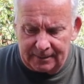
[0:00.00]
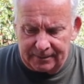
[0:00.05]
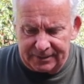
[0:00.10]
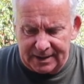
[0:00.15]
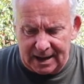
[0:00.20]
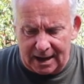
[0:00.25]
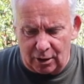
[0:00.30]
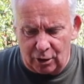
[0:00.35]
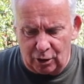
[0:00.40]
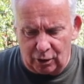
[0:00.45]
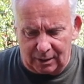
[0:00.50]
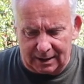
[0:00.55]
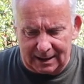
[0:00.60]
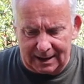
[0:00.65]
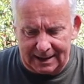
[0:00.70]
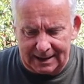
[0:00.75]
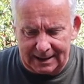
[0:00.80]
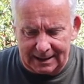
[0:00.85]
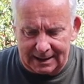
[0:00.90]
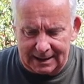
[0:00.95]
That hook
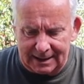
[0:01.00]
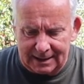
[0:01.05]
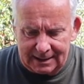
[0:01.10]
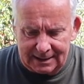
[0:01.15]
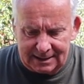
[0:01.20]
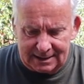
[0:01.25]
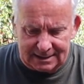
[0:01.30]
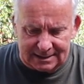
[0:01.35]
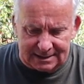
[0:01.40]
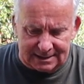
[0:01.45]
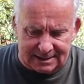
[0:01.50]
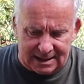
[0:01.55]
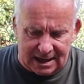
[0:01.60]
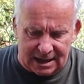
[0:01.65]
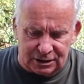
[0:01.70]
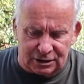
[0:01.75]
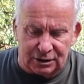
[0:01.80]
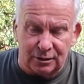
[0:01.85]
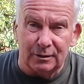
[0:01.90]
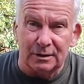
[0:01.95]
link is
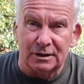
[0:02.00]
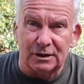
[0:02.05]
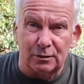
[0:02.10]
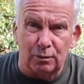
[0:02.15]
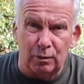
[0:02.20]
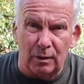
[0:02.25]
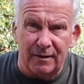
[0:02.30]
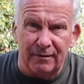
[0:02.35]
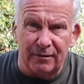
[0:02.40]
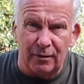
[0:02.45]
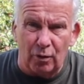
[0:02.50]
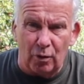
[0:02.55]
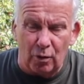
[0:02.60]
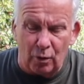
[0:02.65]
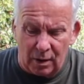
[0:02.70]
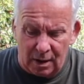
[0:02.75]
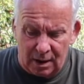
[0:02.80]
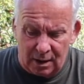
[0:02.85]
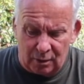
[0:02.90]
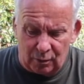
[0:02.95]
attached to a swivel
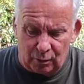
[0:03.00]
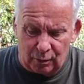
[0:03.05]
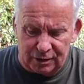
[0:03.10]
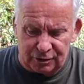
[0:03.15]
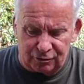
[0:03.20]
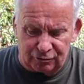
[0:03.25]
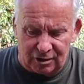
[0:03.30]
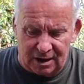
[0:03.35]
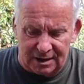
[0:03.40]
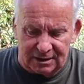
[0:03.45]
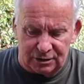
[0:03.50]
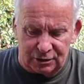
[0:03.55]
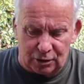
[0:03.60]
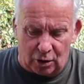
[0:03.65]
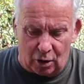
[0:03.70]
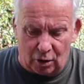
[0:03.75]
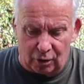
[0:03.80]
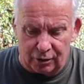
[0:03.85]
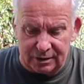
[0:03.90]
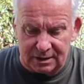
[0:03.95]
which runs
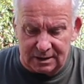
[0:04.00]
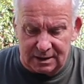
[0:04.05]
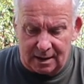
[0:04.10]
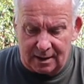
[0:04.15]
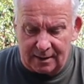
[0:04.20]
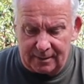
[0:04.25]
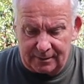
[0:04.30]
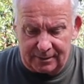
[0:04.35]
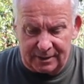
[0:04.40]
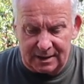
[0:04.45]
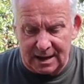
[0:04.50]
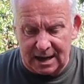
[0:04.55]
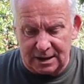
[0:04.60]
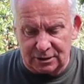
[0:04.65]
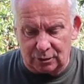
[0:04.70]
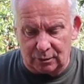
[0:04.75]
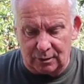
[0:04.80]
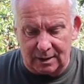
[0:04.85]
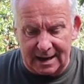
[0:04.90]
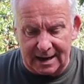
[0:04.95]
on the
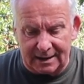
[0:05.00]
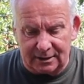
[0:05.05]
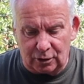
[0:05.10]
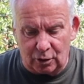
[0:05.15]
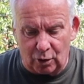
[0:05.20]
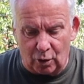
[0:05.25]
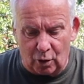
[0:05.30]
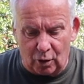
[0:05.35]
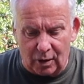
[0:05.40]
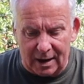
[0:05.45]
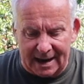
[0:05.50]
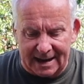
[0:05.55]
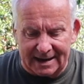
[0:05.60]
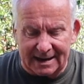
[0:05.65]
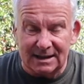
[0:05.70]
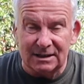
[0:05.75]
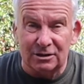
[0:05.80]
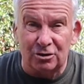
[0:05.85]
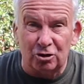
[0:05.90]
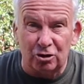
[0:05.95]
actual lead core, and
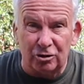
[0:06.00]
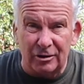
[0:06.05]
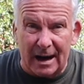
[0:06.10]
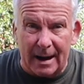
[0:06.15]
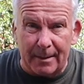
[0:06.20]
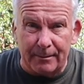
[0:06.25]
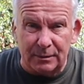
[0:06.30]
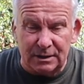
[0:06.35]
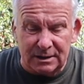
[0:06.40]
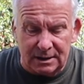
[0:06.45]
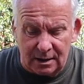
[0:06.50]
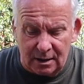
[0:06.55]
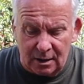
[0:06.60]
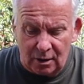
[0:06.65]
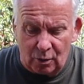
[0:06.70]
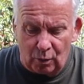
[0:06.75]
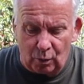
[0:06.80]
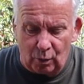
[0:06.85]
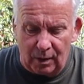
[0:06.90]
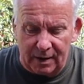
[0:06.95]
it's trapped
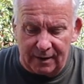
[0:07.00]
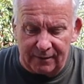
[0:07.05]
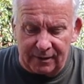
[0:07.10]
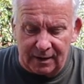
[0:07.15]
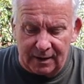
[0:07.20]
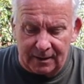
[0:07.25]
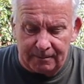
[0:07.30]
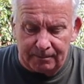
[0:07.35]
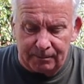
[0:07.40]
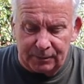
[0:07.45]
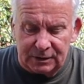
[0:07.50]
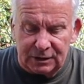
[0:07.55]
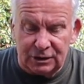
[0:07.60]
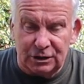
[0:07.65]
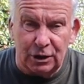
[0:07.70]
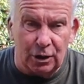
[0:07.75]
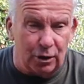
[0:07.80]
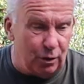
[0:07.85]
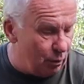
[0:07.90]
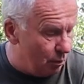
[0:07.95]
with
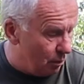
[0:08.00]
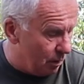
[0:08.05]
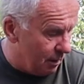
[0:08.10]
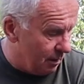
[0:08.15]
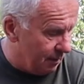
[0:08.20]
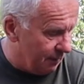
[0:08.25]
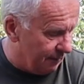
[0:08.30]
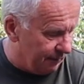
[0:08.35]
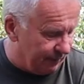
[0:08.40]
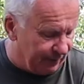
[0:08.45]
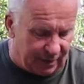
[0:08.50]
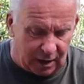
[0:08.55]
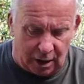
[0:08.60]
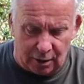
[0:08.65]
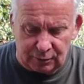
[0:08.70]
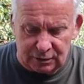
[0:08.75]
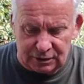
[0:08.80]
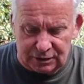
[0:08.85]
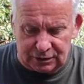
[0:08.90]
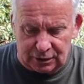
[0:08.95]
2
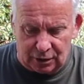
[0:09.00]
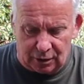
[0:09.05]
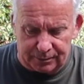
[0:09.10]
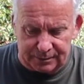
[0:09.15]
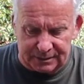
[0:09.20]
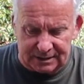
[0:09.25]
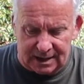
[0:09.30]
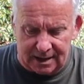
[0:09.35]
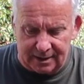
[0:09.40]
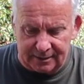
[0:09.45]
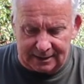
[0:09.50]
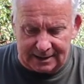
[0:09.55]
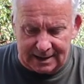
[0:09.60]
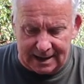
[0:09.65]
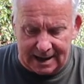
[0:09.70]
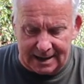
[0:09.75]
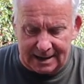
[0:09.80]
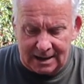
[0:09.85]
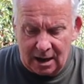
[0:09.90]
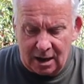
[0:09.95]
float stops.
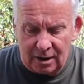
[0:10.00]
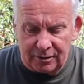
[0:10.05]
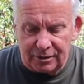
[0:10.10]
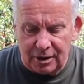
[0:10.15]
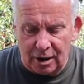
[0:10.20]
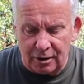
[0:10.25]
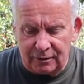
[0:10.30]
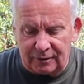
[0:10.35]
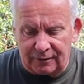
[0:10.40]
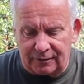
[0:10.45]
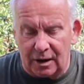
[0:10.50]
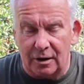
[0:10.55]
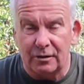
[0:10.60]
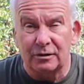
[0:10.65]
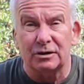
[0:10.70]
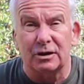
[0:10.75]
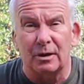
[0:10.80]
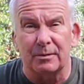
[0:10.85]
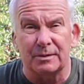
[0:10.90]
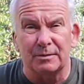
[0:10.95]
Okay, those float
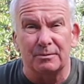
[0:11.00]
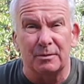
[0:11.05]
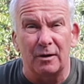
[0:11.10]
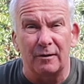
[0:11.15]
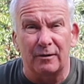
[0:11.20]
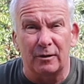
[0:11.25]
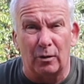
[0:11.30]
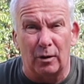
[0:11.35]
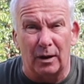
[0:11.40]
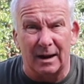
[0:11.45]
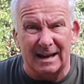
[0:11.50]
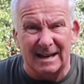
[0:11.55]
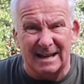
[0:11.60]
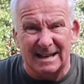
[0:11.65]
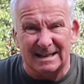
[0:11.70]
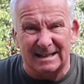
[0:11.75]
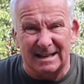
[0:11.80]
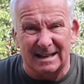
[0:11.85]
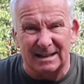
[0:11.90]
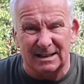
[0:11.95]
stops move quite
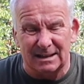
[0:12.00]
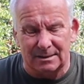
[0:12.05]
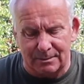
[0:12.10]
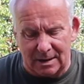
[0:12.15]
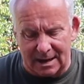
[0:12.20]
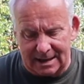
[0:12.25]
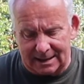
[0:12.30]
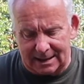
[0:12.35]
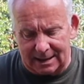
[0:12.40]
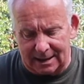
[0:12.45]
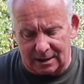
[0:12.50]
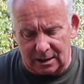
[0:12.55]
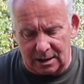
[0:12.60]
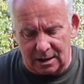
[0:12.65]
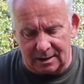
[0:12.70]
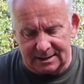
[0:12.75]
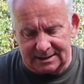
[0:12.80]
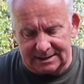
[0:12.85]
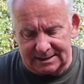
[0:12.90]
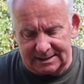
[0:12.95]
easily, just making it
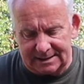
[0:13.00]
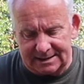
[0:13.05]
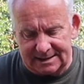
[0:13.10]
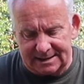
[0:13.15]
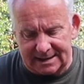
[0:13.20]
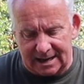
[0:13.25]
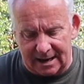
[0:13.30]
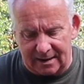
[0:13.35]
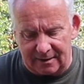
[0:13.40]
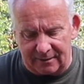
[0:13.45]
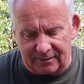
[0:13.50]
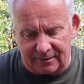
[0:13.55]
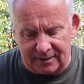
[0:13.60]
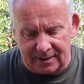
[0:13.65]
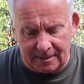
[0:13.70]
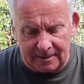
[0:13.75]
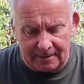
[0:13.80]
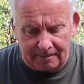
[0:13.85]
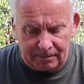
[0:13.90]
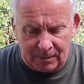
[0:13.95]
nice and safe.
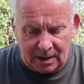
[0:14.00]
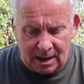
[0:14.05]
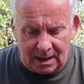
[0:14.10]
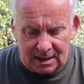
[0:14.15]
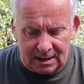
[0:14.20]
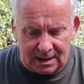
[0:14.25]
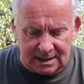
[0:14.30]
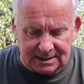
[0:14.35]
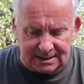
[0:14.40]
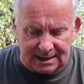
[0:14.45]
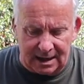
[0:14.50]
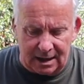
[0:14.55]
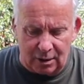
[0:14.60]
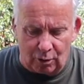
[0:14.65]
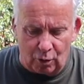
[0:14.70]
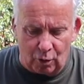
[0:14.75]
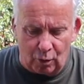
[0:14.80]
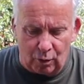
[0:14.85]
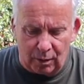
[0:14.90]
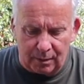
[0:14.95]
There's a
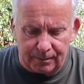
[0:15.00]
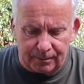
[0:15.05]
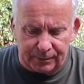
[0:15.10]
little